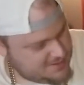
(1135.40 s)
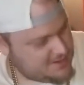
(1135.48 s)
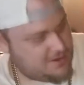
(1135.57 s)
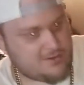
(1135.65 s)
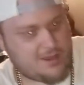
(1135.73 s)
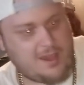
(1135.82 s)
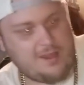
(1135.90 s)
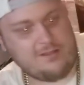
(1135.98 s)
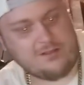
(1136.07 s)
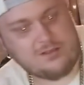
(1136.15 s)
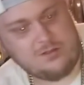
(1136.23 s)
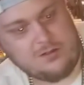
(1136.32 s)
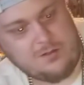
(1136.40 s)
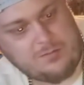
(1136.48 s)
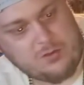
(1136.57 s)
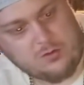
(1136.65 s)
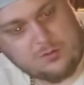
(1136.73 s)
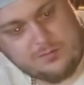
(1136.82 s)
Okay, there's two of the
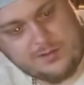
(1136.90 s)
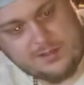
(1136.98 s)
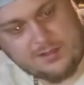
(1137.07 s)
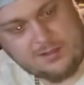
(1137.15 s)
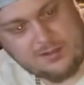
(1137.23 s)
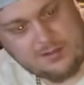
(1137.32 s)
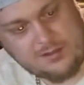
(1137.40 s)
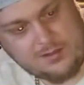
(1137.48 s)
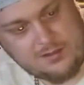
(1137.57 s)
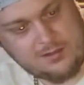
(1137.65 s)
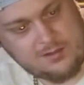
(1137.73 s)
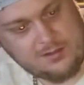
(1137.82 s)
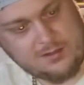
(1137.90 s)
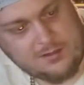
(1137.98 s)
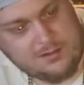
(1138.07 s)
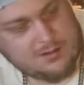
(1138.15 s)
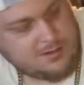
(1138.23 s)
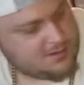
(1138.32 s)
poops.
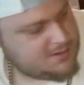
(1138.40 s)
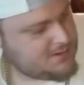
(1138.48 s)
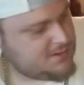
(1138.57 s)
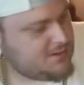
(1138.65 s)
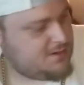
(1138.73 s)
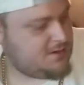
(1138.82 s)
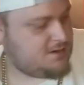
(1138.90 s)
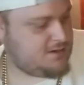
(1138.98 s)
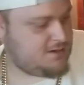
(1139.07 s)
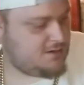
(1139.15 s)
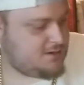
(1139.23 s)
Yeah.